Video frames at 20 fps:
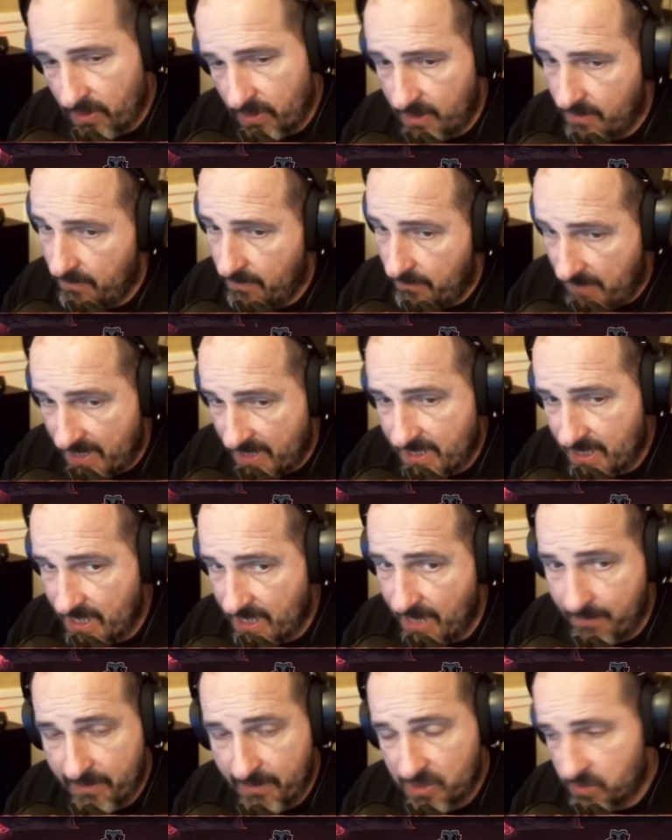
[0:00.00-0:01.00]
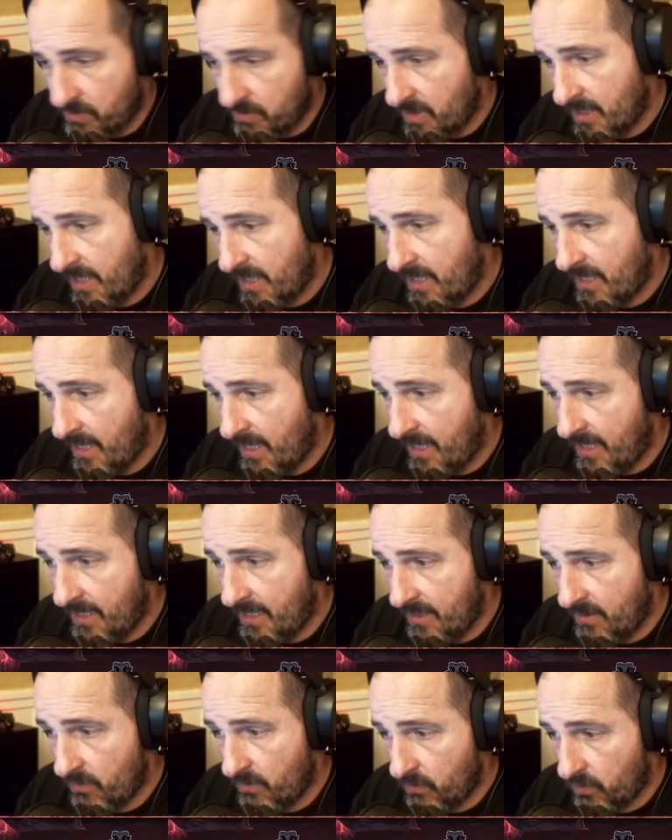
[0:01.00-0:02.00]
making that much money
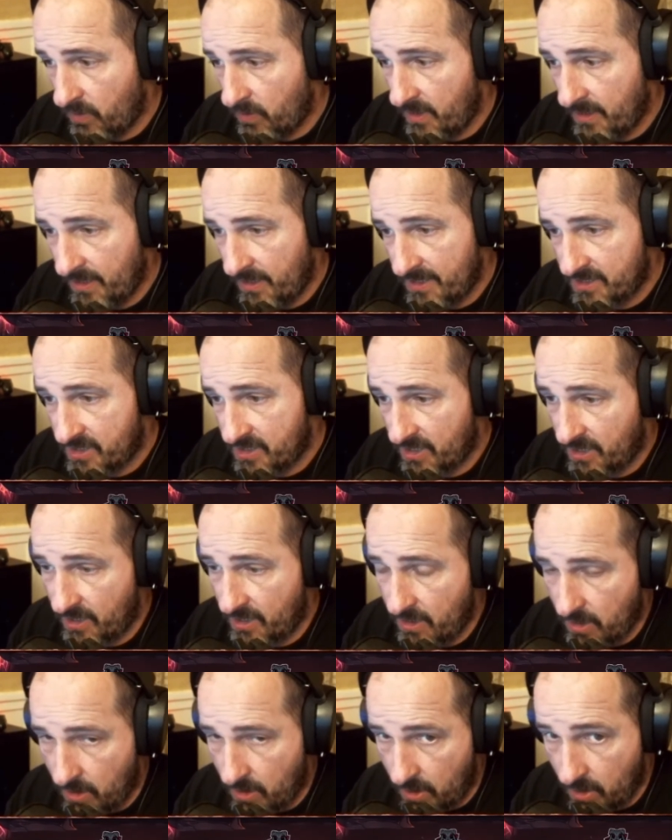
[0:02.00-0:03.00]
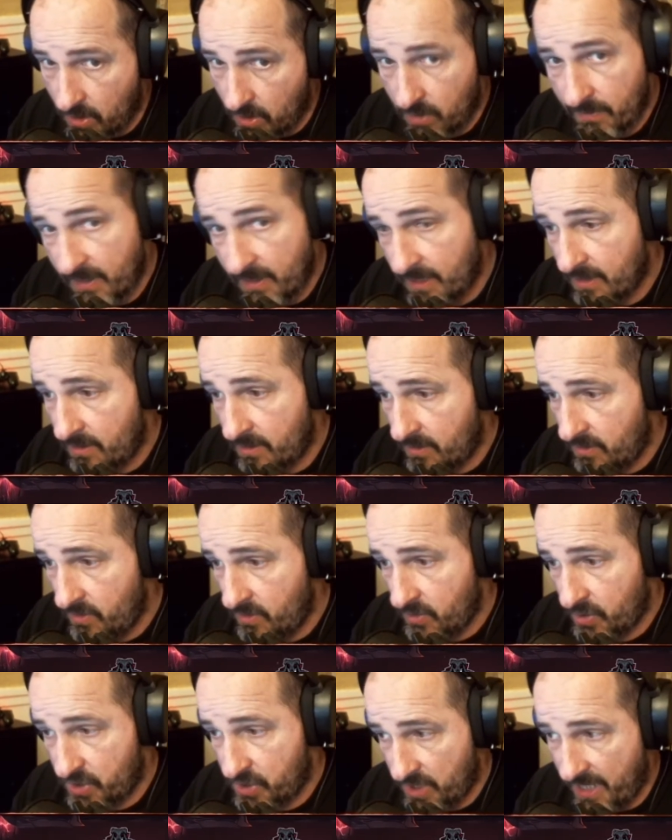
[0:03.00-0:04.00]
and realistically harming
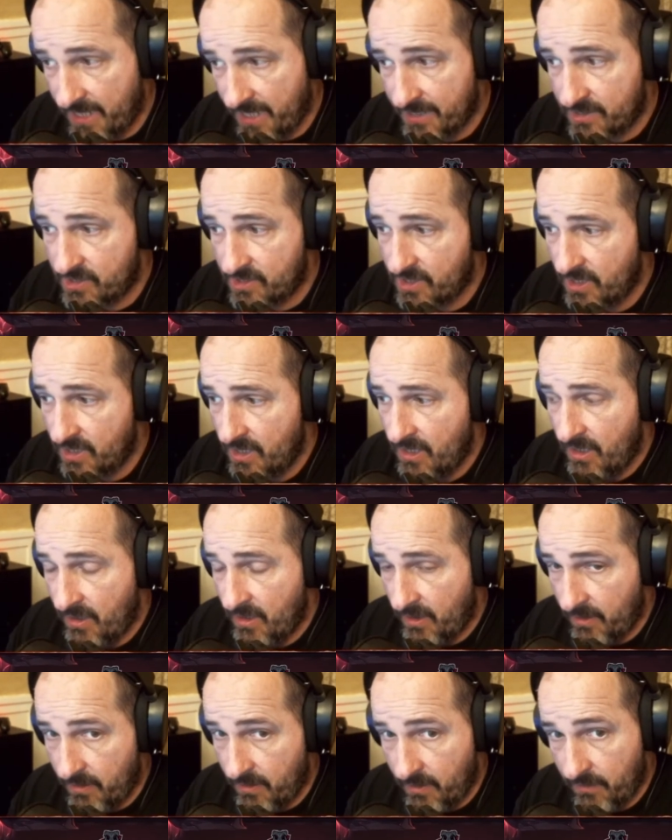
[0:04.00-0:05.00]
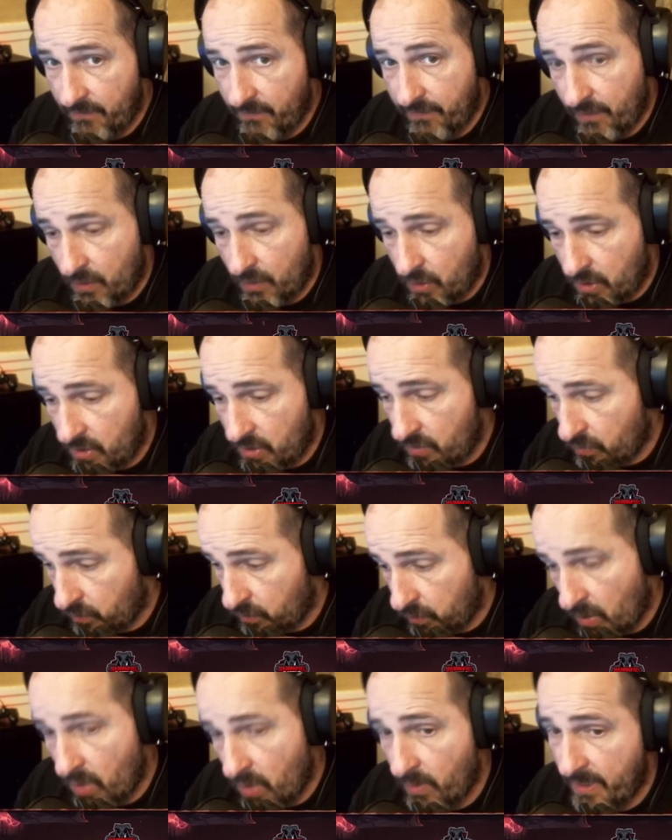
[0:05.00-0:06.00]
your chance of
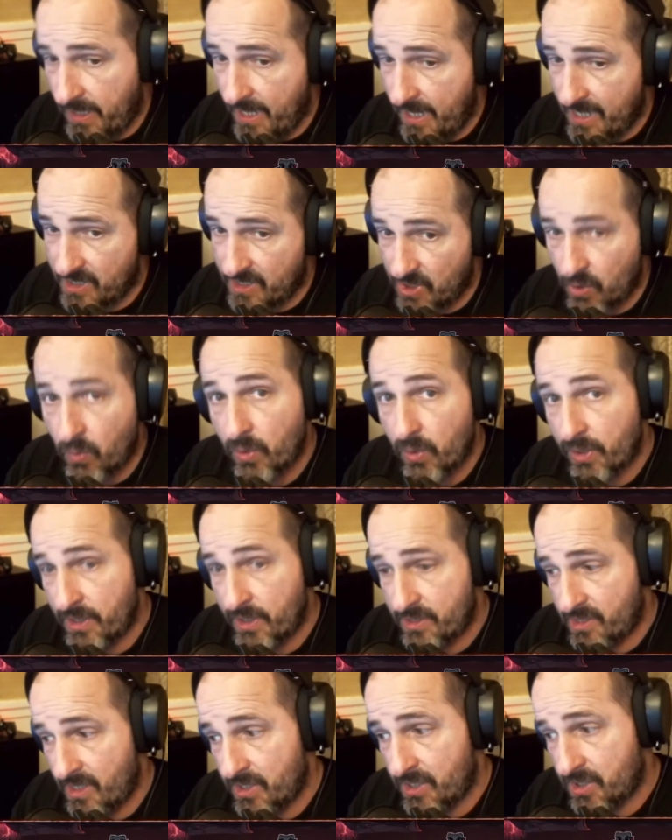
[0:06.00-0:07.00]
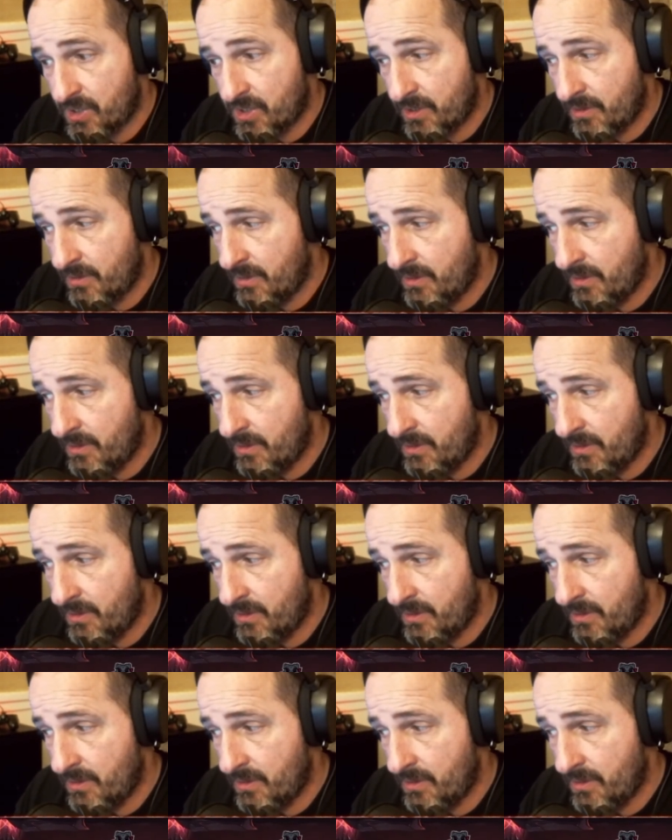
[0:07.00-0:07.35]
growing as an organization.